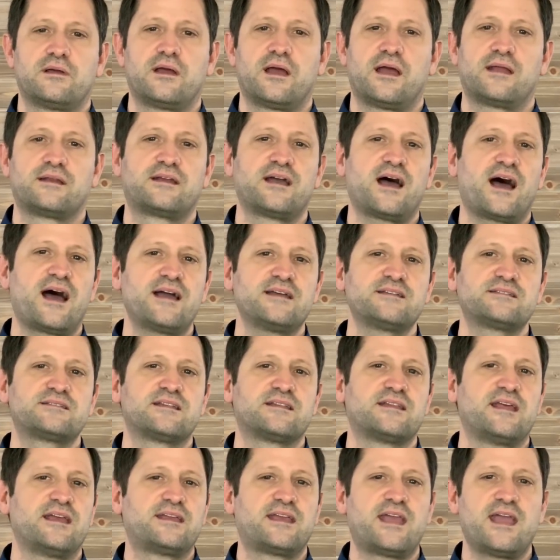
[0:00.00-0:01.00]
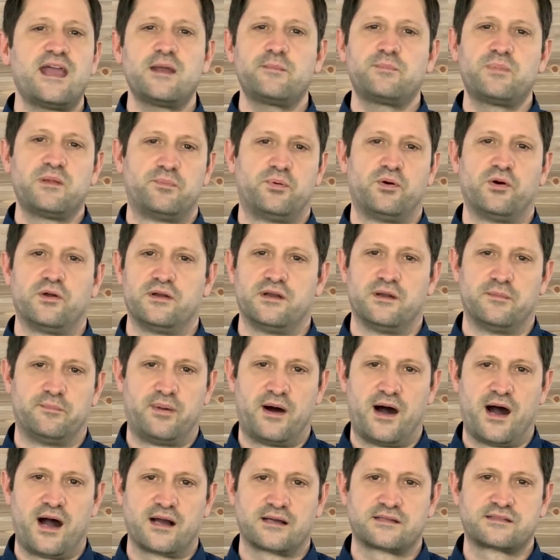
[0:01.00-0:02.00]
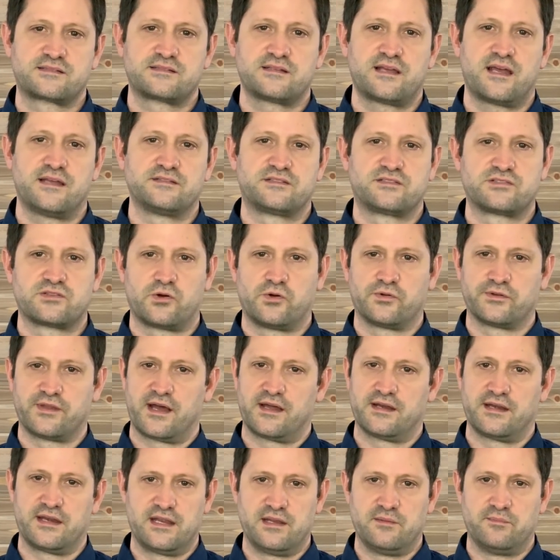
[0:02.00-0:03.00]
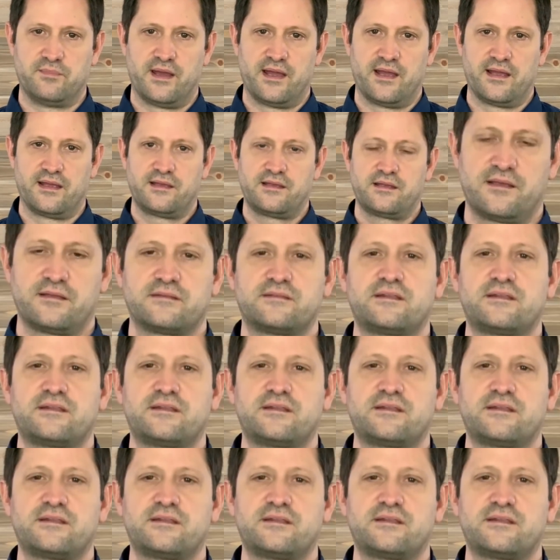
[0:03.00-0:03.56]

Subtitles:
And guys, they can't be put in a box and sold on eBay.